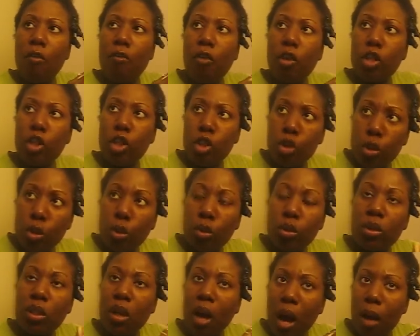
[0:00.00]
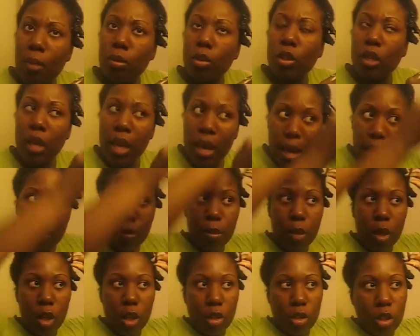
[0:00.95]
you to come to
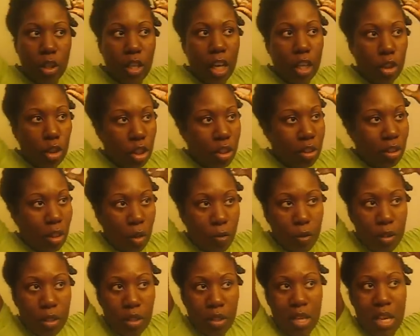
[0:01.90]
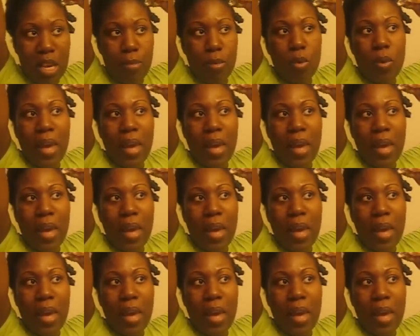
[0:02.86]
him to get your self-esteem.